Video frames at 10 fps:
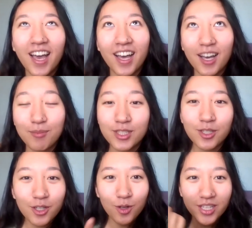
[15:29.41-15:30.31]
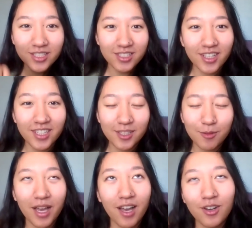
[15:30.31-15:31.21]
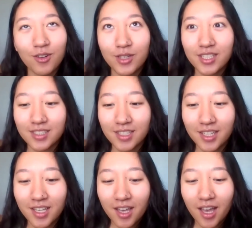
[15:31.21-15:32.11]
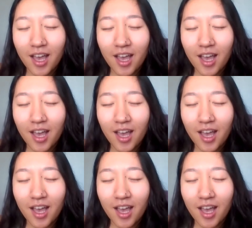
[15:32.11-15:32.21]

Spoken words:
But to your question, Trenton, about what is it?